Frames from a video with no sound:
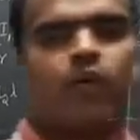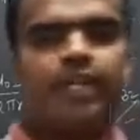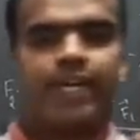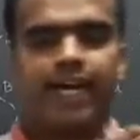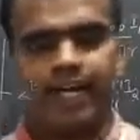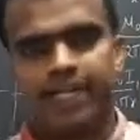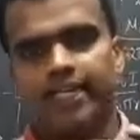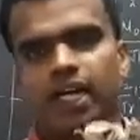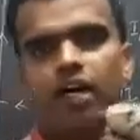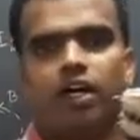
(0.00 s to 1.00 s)
the current
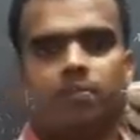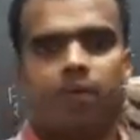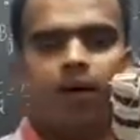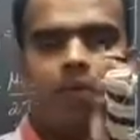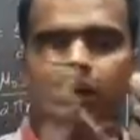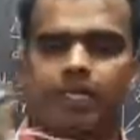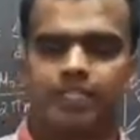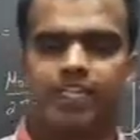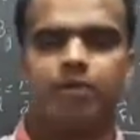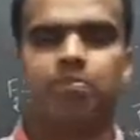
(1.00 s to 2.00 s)
are
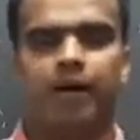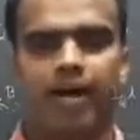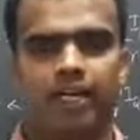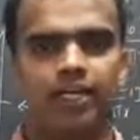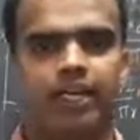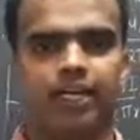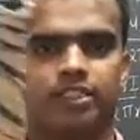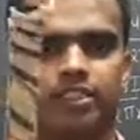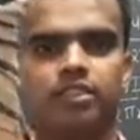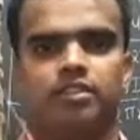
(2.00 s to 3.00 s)
passing in parallel
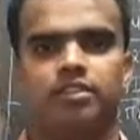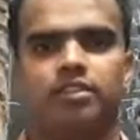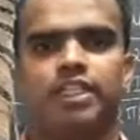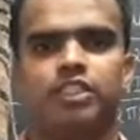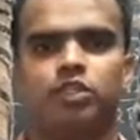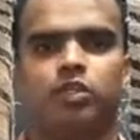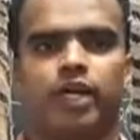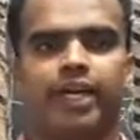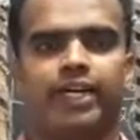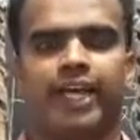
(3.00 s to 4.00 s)
direction, these two
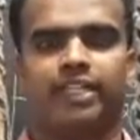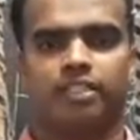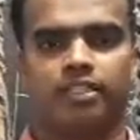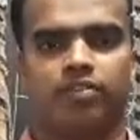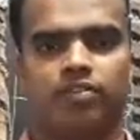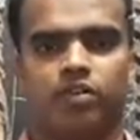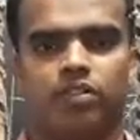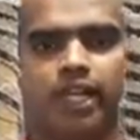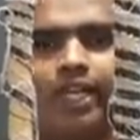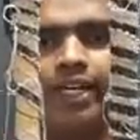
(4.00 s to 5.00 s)
current exert the force
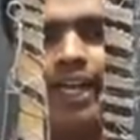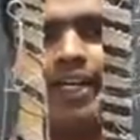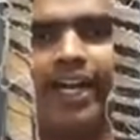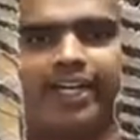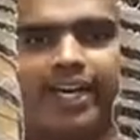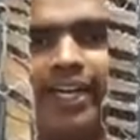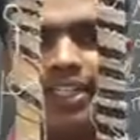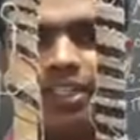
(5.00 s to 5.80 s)
and get attracted